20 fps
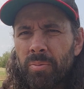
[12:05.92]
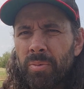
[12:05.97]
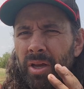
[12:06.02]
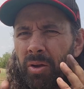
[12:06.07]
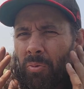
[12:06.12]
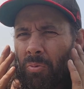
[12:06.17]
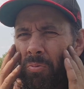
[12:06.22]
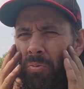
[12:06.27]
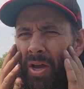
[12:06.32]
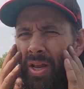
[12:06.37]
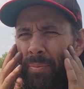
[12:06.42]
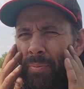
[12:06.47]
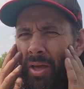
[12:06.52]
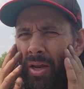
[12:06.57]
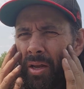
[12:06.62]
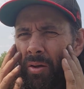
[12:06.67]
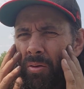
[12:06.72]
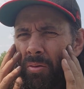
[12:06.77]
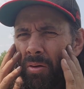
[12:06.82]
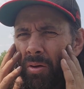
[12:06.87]
I'm like, wait a
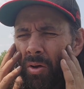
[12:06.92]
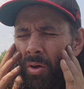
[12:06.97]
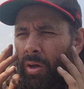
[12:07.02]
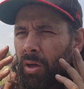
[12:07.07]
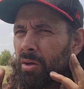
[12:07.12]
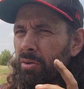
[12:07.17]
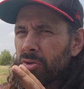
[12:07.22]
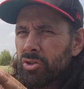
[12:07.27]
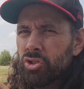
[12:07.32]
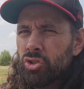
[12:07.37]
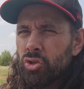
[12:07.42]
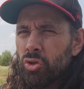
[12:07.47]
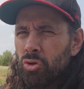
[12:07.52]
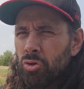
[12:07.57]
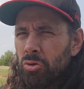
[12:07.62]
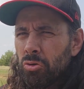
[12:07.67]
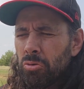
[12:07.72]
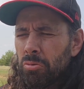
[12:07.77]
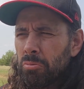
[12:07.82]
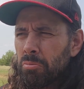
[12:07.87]
minute.
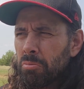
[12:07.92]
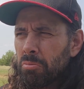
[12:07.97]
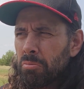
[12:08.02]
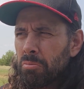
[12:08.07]
2,